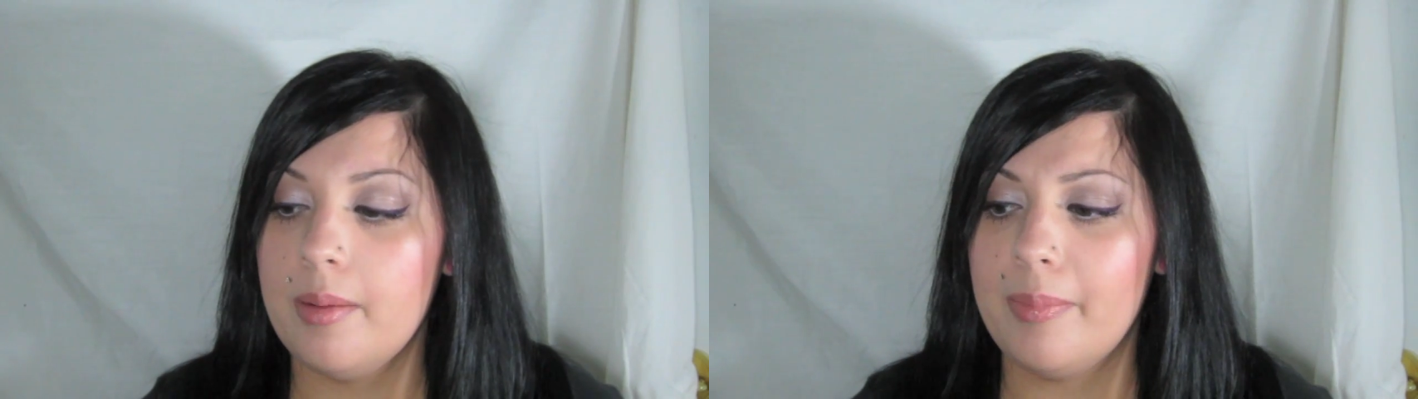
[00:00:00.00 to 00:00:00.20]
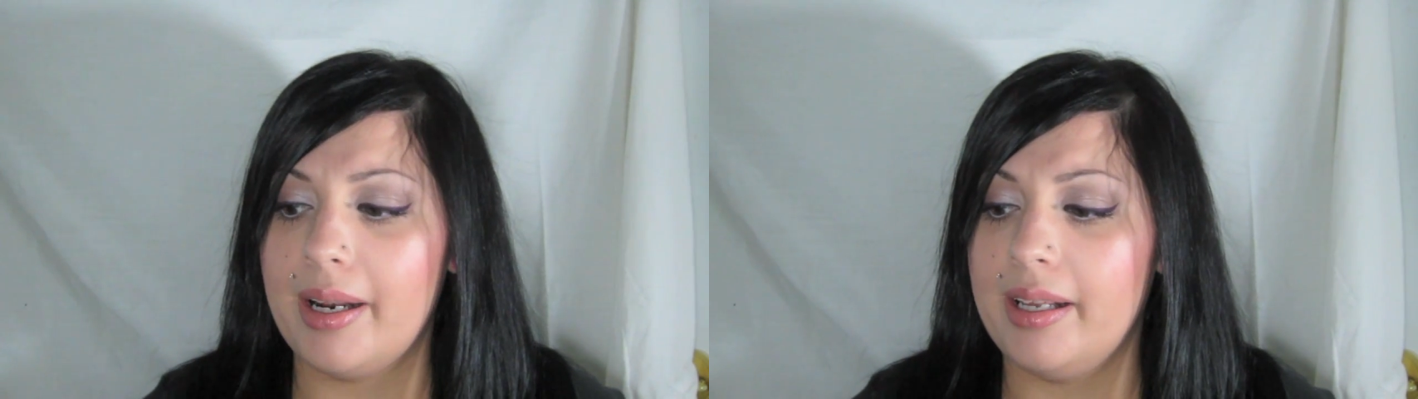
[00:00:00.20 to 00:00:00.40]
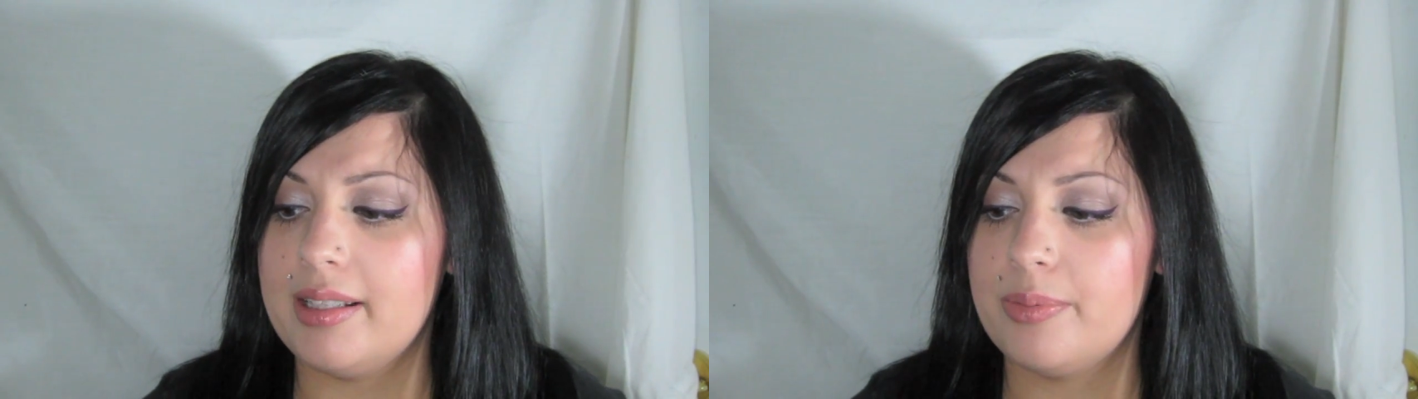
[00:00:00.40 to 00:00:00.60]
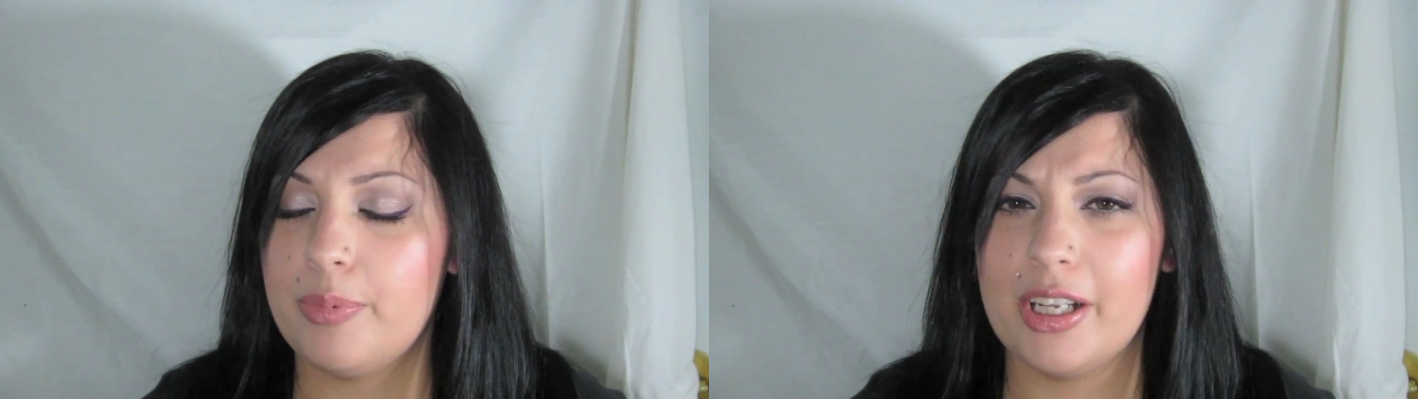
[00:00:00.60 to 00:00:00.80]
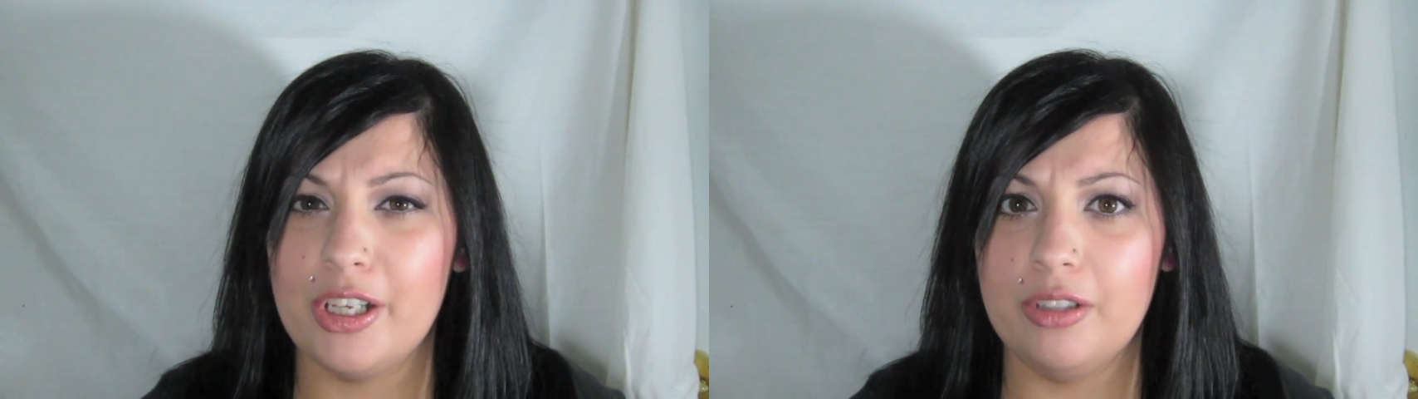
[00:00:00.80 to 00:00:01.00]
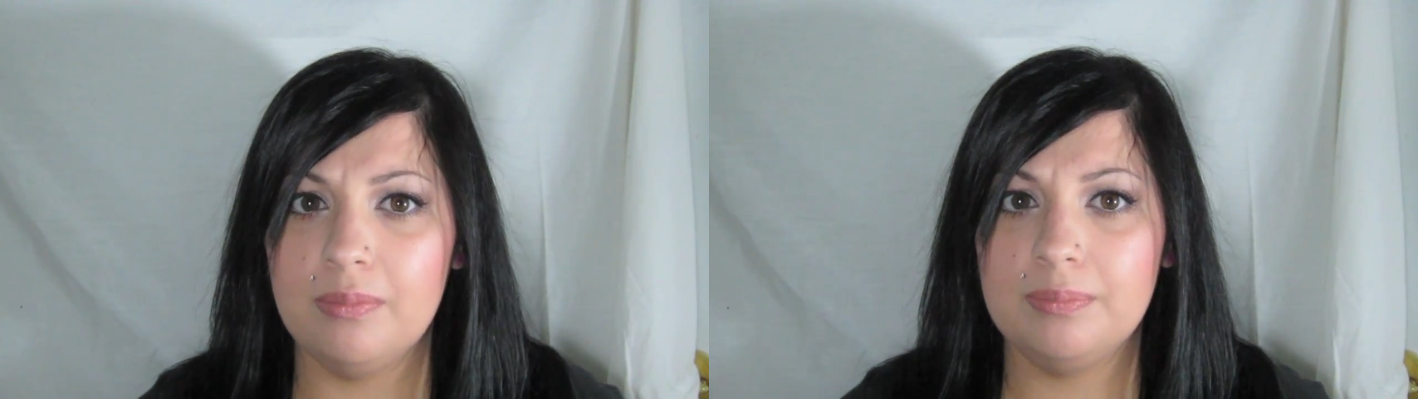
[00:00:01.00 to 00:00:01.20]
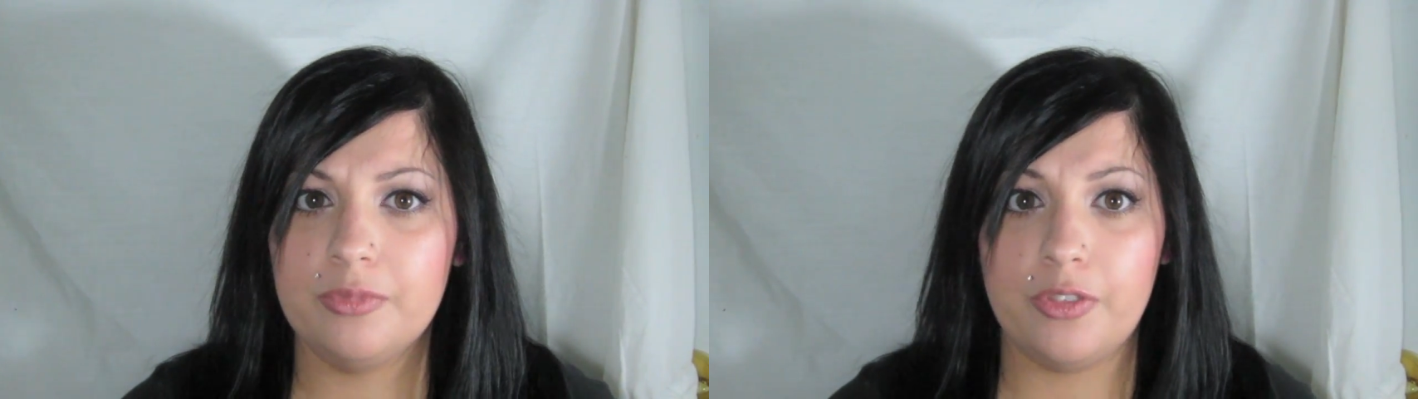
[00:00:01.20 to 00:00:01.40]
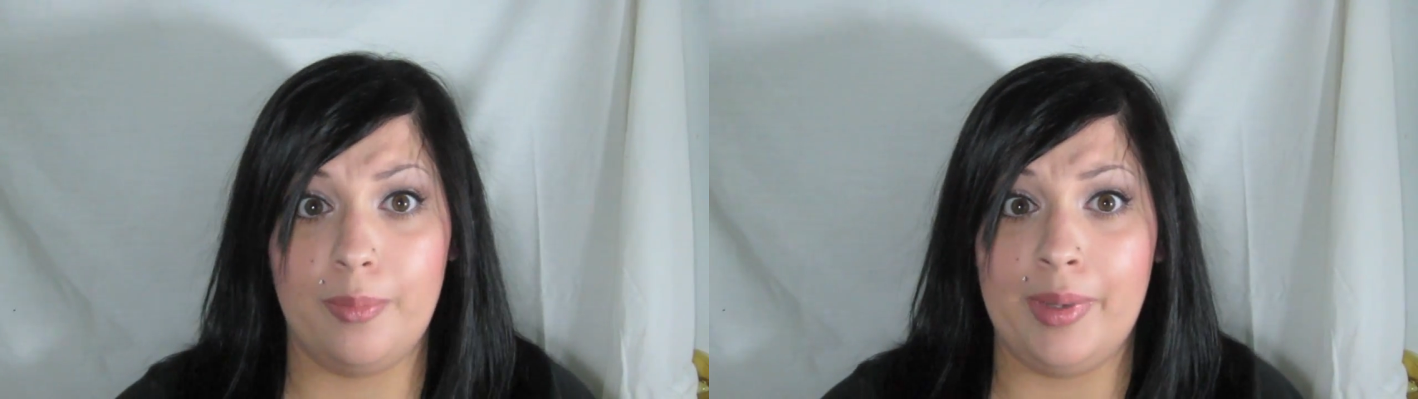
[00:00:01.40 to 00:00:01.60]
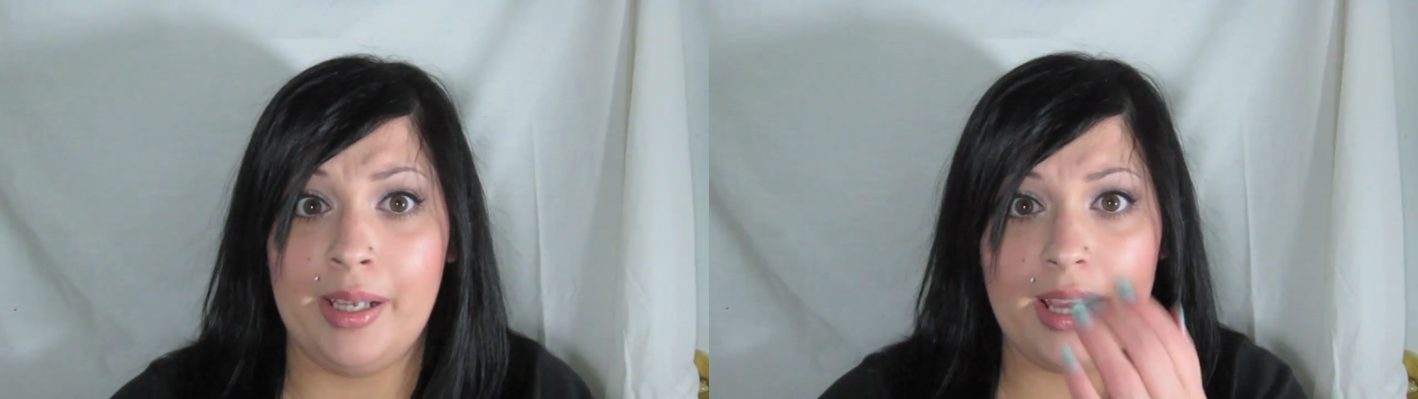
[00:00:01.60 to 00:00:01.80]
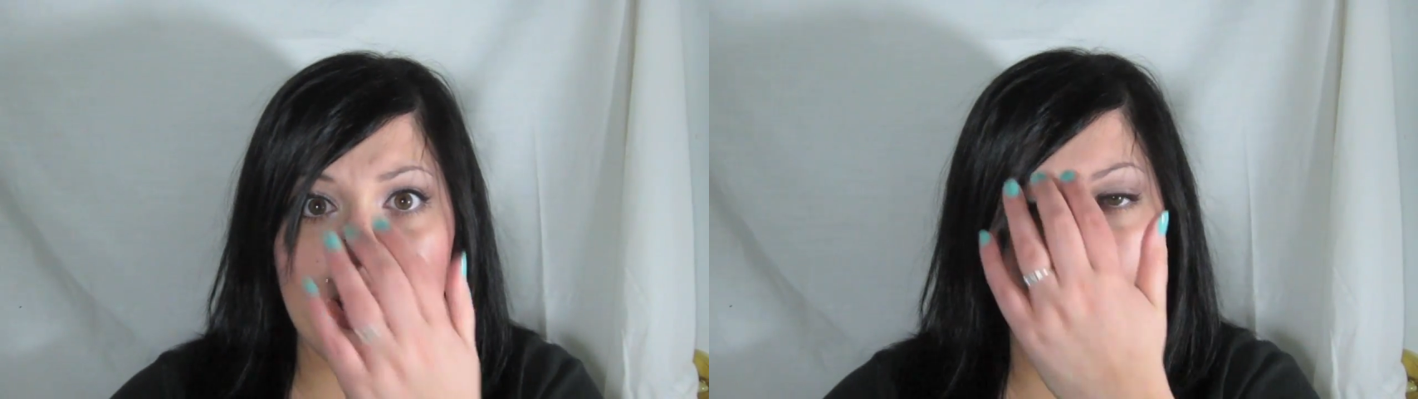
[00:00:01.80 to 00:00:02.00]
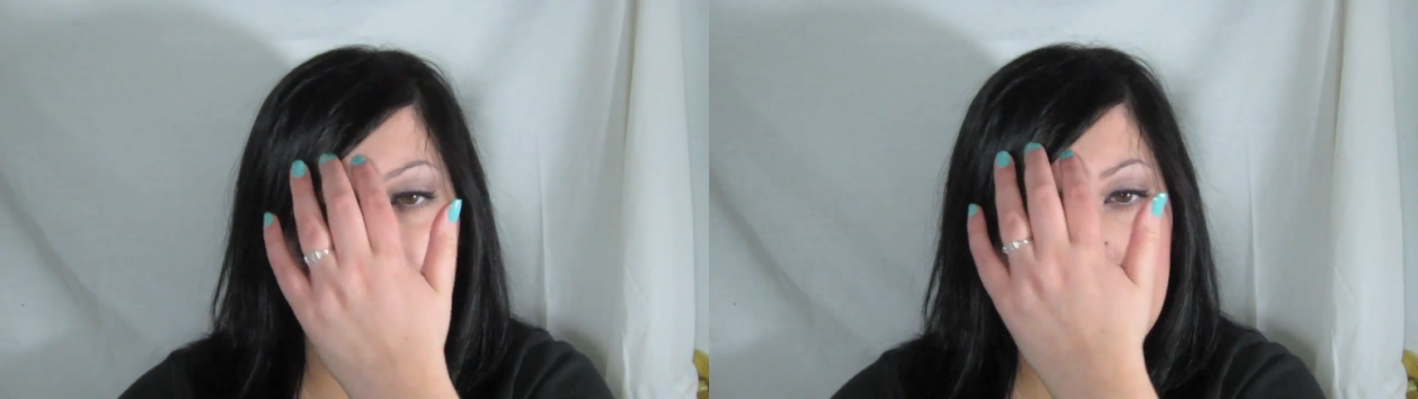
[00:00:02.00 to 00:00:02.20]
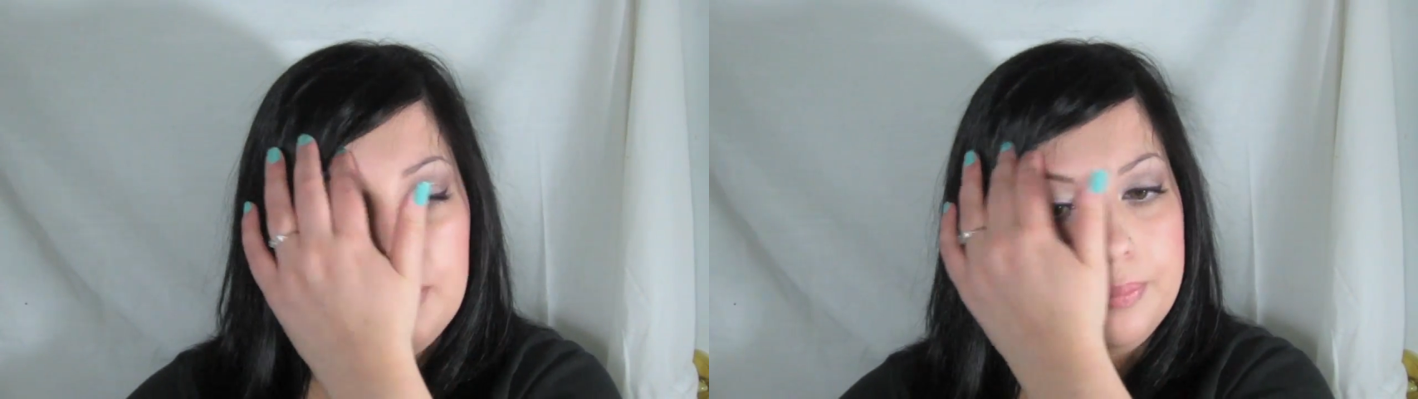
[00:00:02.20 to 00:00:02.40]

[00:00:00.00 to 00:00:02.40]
But it's pretty good for me anyway.